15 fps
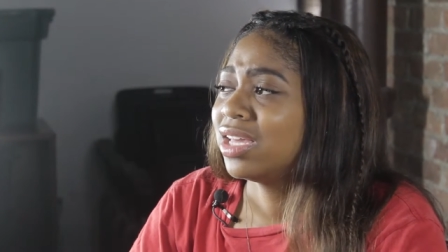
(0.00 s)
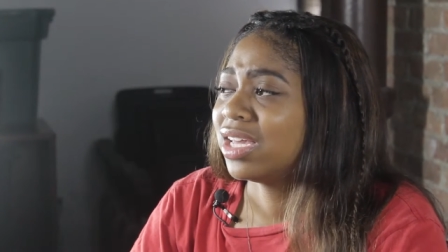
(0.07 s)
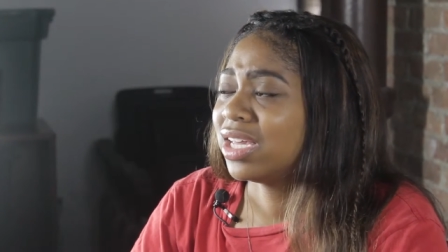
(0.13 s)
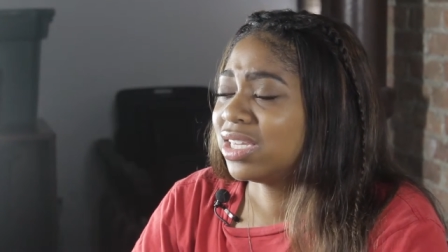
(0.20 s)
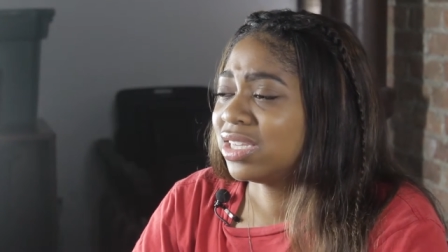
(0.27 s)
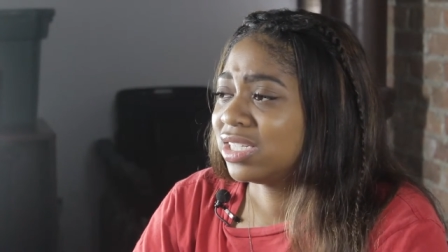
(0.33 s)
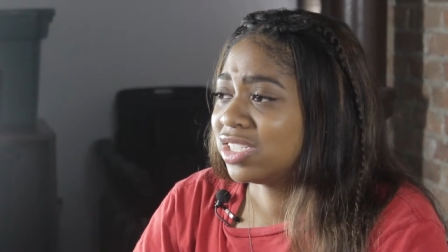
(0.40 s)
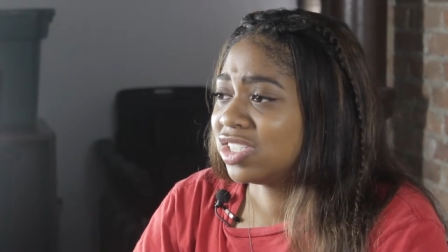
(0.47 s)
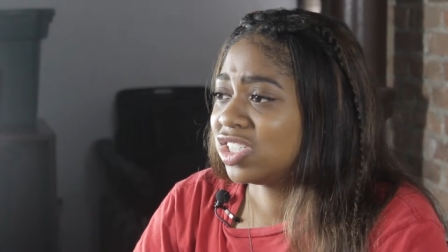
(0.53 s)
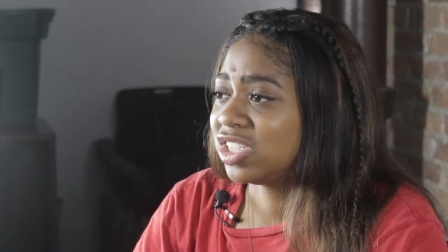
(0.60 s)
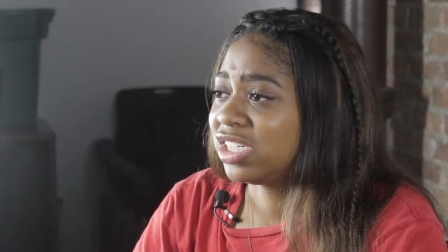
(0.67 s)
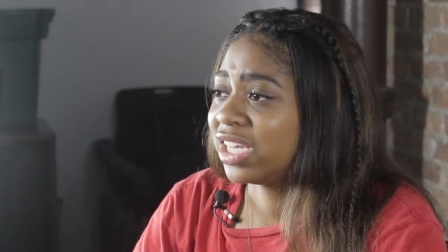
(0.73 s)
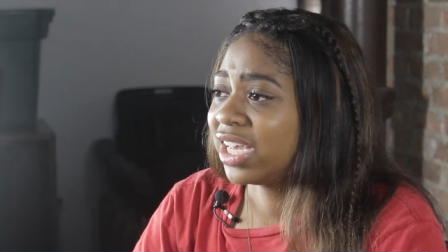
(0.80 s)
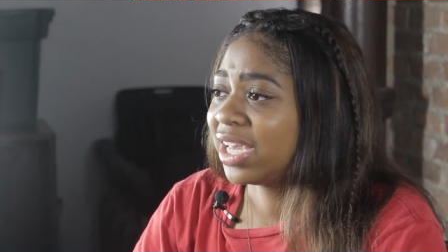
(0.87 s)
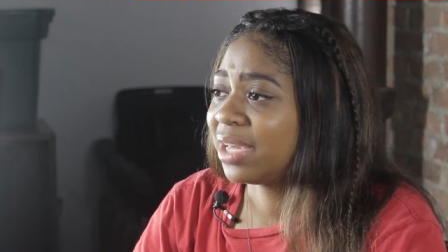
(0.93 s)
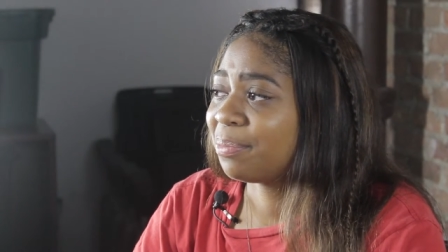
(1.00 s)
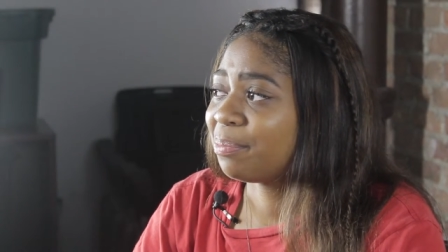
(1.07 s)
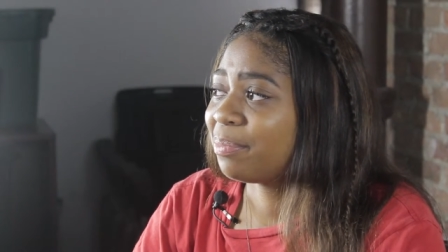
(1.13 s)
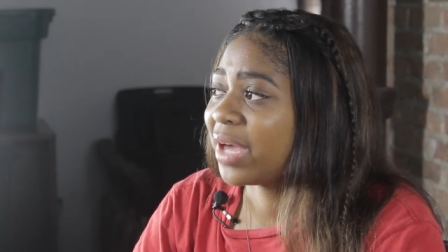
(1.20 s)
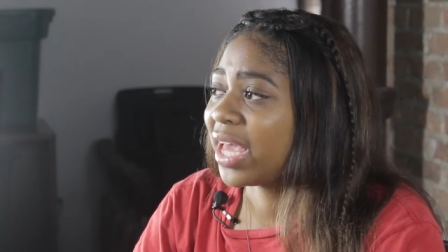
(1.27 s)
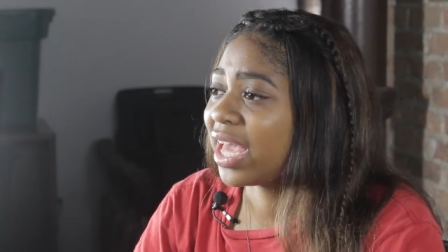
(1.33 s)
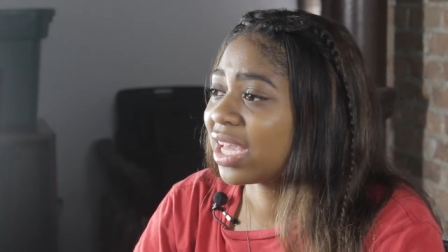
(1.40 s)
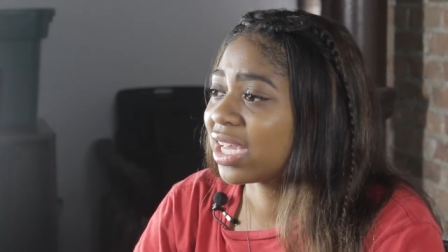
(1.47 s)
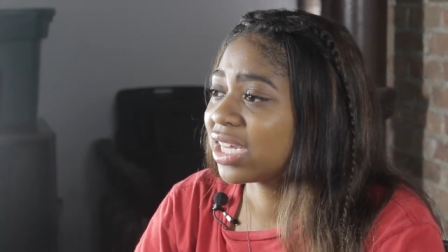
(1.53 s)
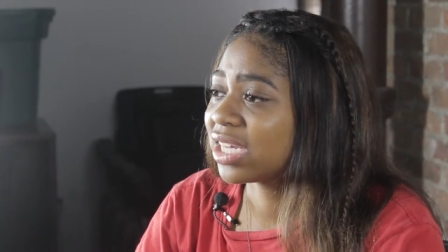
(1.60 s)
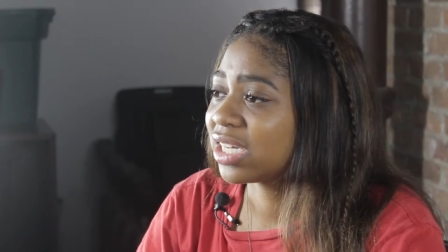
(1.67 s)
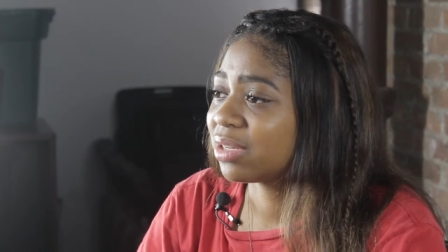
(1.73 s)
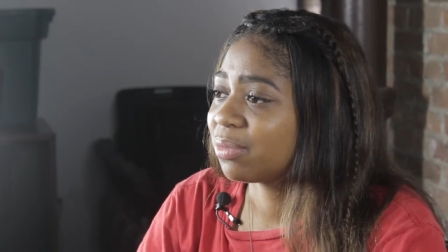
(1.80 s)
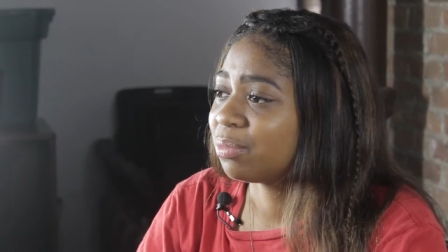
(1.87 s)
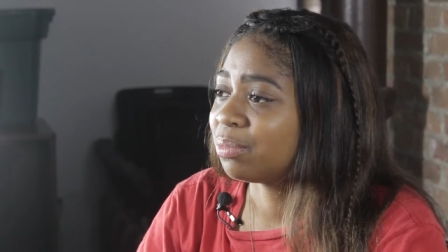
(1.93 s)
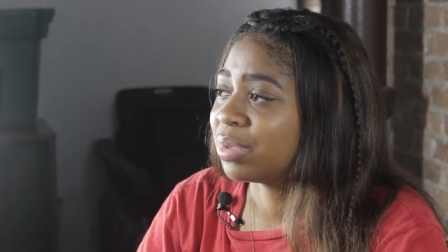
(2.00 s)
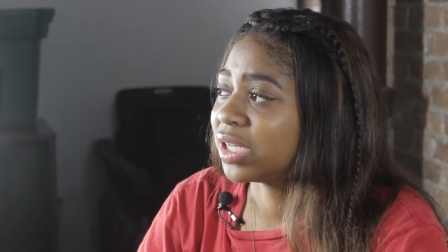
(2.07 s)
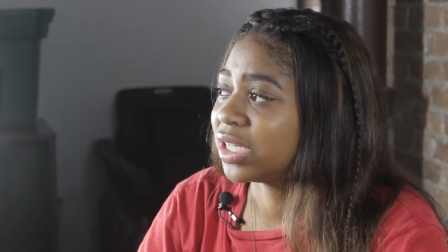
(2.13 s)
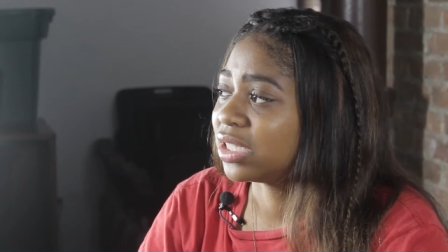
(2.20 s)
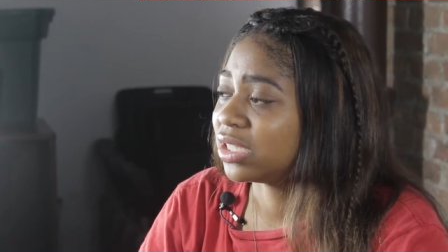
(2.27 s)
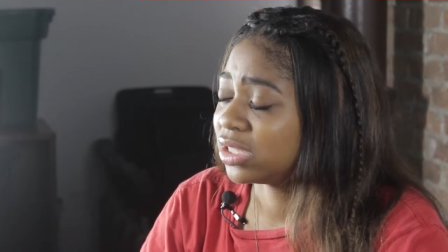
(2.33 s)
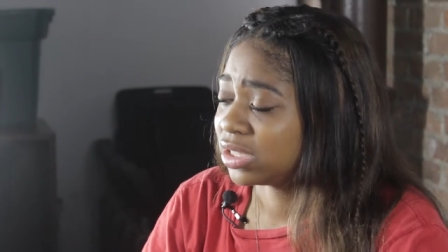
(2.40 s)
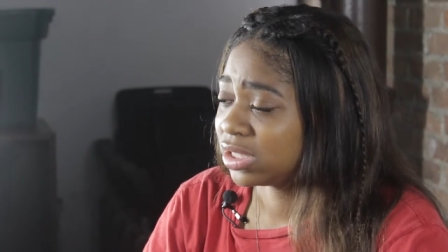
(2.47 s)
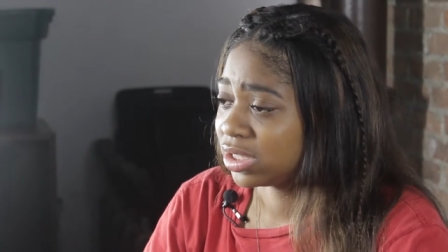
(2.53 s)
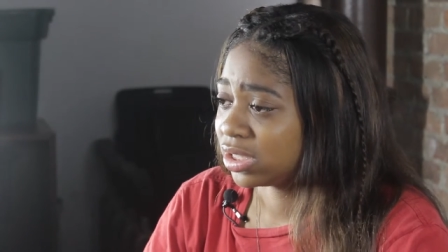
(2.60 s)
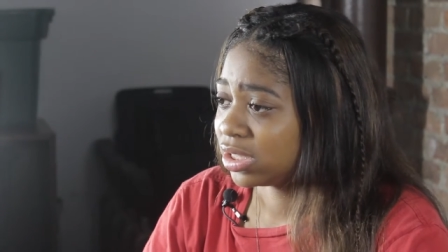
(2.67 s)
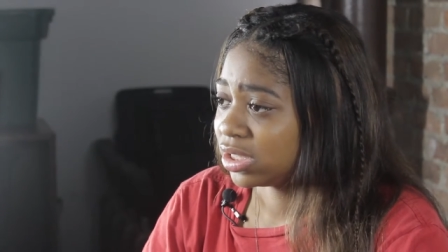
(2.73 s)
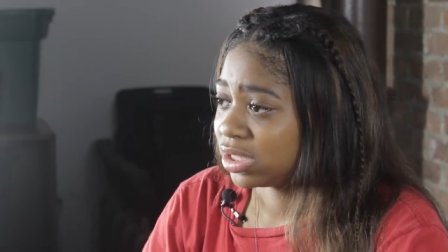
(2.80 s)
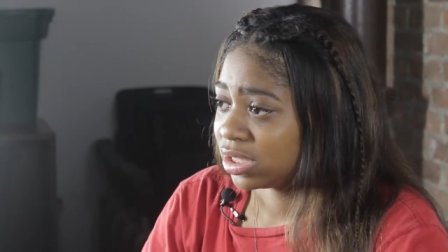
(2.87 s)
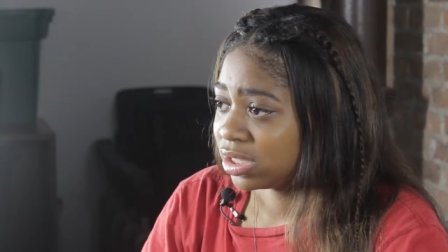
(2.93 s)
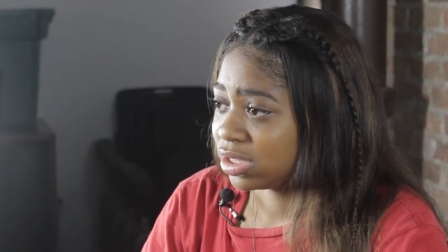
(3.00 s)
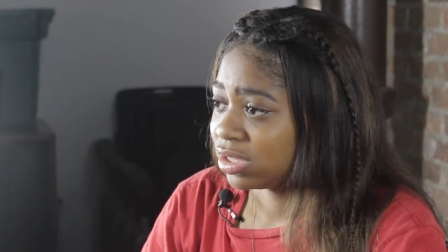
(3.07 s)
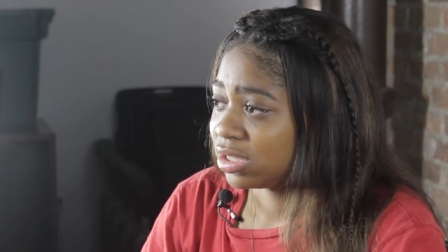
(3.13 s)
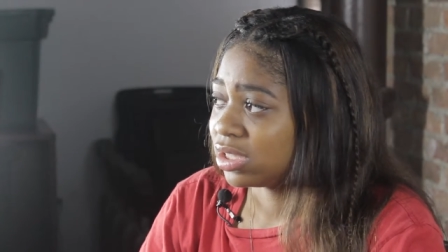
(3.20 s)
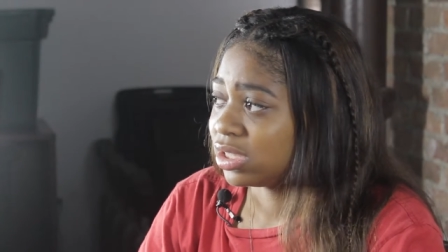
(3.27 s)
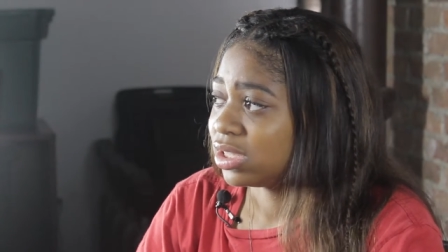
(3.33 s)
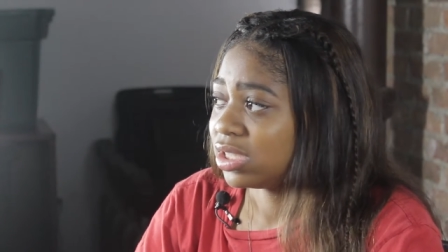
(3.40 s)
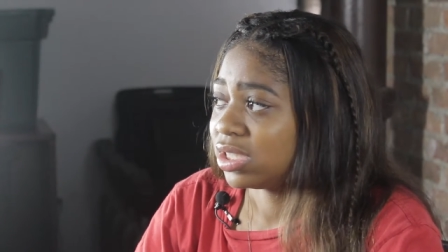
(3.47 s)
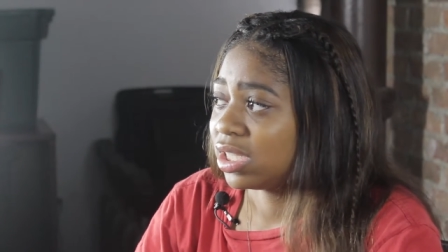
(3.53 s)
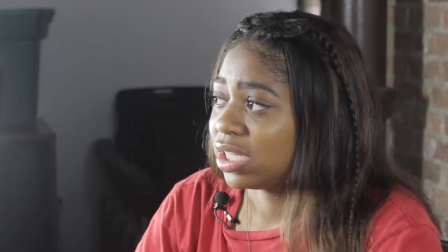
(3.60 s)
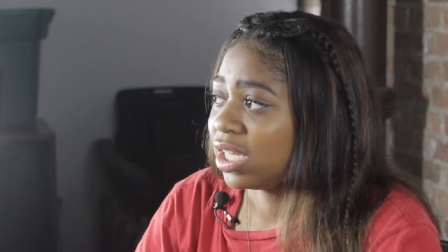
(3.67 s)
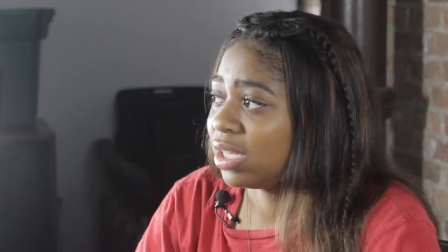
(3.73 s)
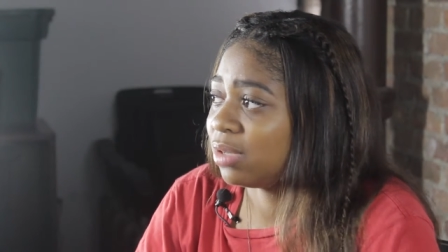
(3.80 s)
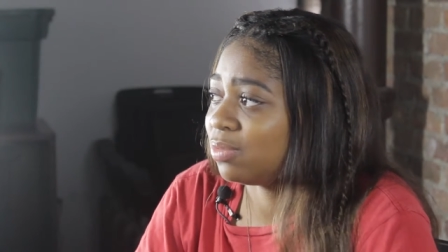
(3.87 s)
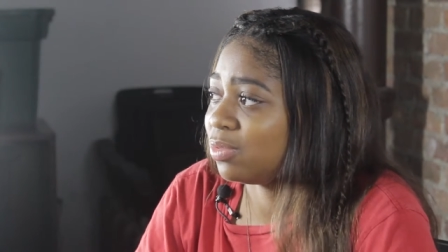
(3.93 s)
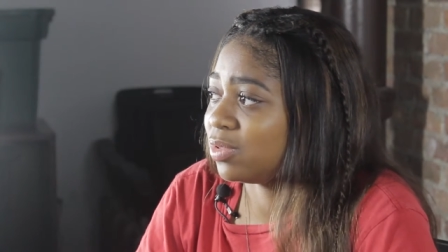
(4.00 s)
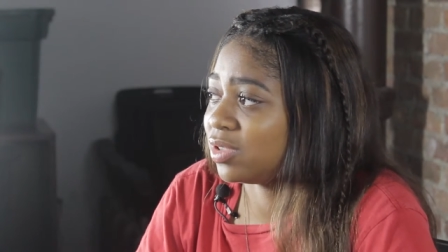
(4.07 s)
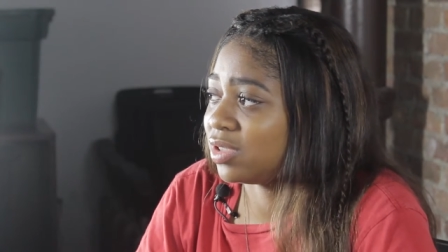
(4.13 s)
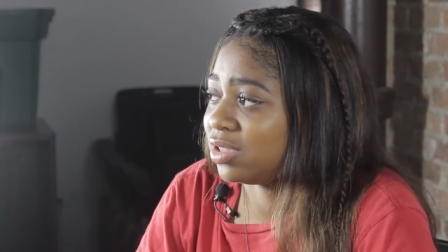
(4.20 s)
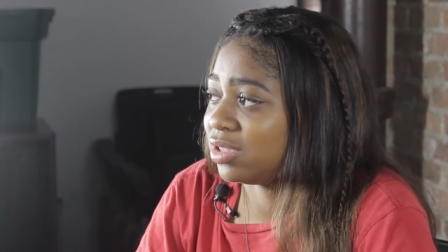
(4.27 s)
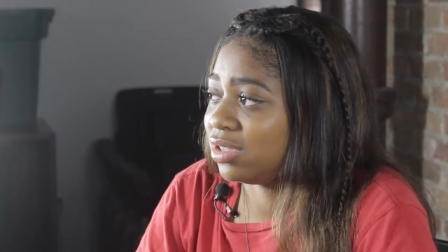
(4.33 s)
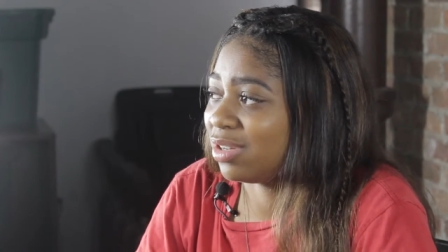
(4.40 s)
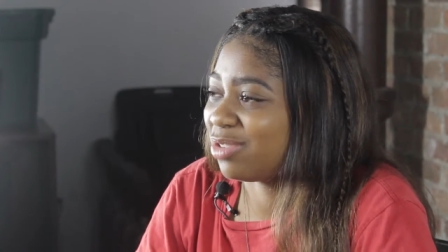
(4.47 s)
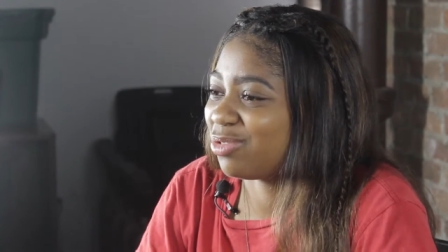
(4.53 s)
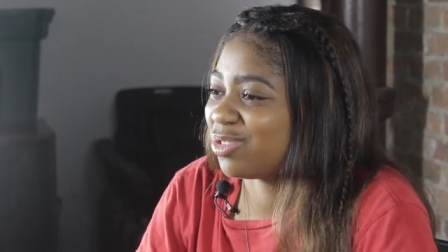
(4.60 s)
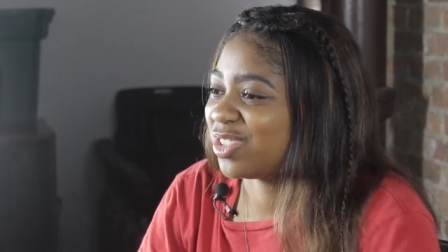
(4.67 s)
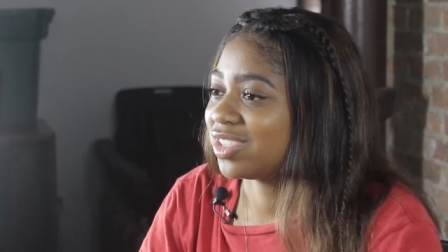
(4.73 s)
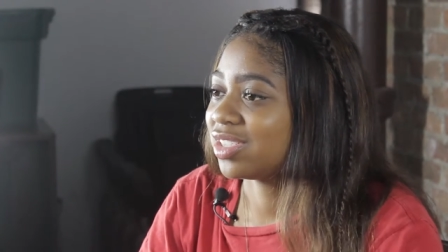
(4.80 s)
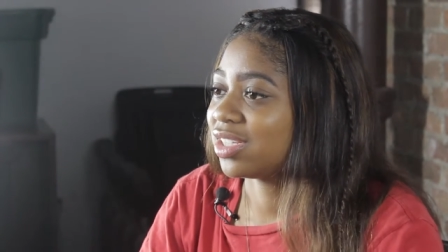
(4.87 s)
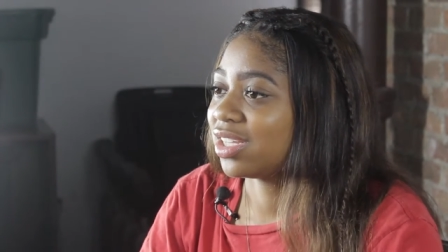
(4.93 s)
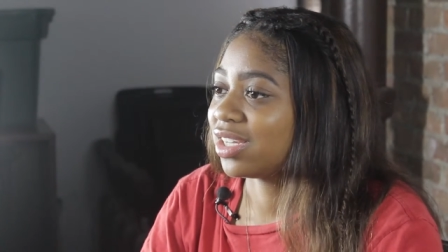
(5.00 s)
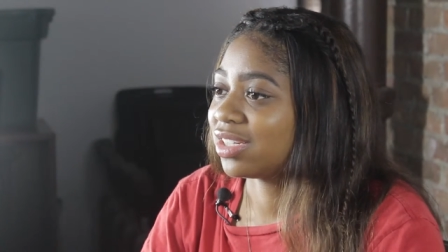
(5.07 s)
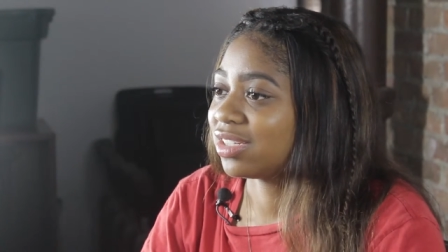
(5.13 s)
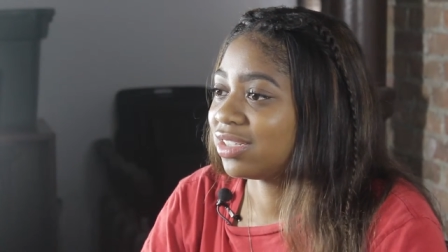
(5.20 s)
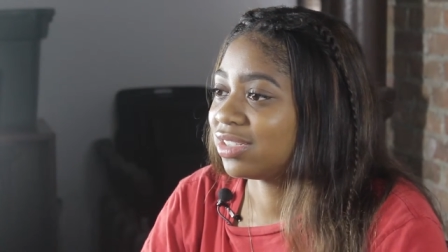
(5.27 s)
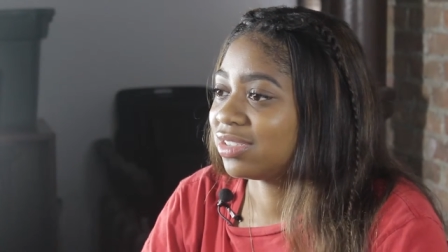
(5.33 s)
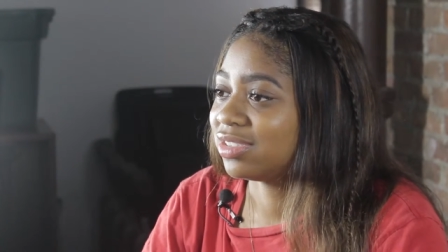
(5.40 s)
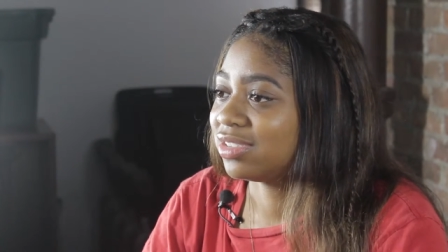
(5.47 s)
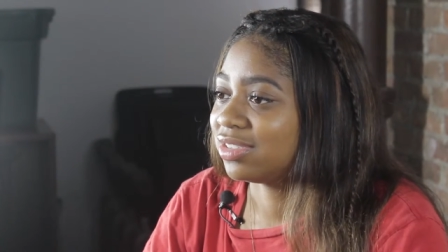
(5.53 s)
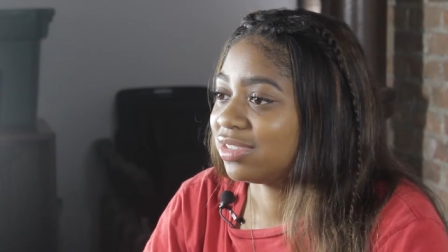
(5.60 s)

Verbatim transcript: And then she came back, but it was, it was just like a,